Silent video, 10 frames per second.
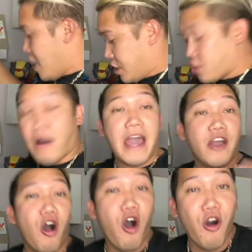So I
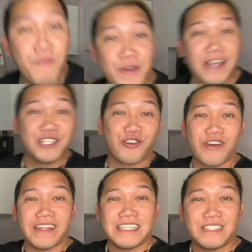hope you
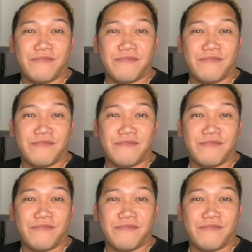enjoyed this